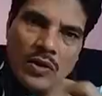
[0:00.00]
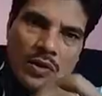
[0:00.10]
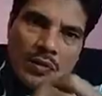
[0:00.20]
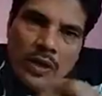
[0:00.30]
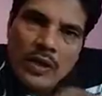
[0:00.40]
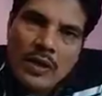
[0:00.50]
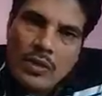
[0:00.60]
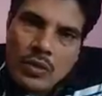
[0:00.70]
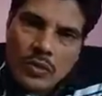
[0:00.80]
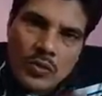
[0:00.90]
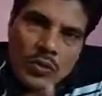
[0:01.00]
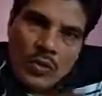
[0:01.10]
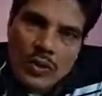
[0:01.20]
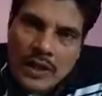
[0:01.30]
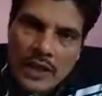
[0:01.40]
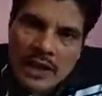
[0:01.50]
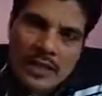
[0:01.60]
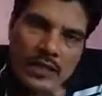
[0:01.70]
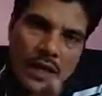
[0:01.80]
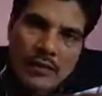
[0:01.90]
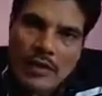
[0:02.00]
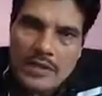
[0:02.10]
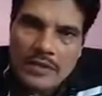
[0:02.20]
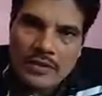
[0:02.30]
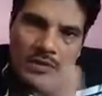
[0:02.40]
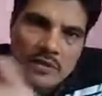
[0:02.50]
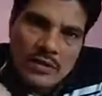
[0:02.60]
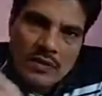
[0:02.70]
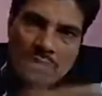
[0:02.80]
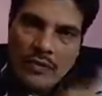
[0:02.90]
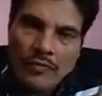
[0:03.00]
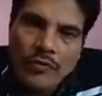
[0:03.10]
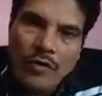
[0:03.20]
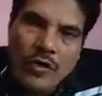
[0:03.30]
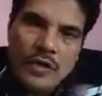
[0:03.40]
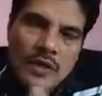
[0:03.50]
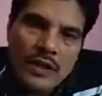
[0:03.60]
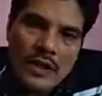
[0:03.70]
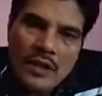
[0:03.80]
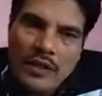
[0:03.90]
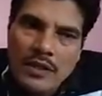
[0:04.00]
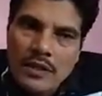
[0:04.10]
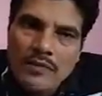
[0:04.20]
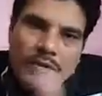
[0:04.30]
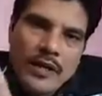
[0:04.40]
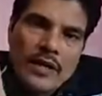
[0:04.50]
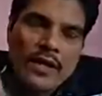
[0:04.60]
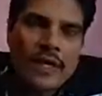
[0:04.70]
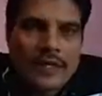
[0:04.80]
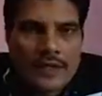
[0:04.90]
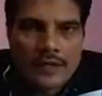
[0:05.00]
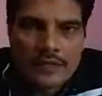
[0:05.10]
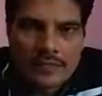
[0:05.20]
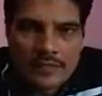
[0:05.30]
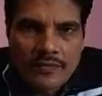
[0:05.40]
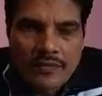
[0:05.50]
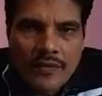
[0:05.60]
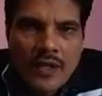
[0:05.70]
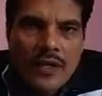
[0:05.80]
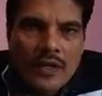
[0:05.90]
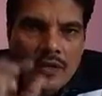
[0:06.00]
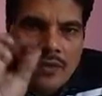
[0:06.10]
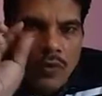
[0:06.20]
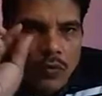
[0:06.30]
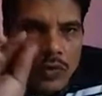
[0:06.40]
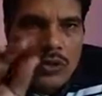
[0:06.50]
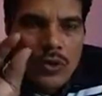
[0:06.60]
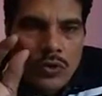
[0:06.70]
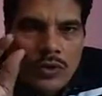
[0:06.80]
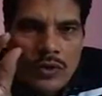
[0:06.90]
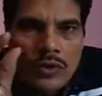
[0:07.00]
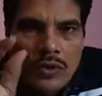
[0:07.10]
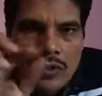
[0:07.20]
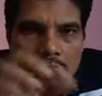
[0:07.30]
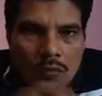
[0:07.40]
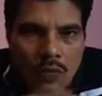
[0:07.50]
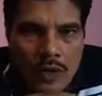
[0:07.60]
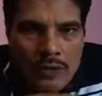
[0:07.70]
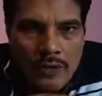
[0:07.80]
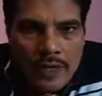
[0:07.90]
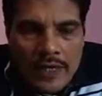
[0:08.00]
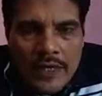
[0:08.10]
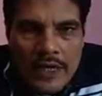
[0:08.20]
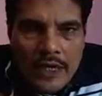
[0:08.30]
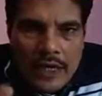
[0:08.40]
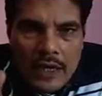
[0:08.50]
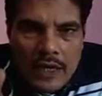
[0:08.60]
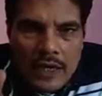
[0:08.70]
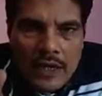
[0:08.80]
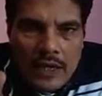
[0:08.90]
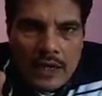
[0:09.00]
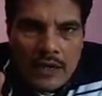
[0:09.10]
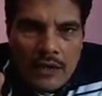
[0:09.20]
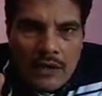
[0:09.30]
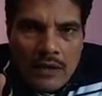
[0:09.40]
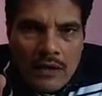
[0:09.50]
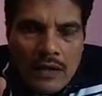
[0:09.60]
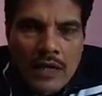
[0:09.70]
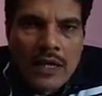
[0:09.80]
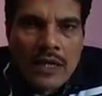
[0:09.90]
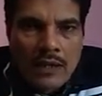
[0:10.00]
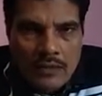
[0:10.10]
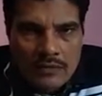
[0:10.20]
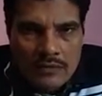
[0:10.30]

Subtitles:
where two roads had diverged, forked in different directions. The one road was very clear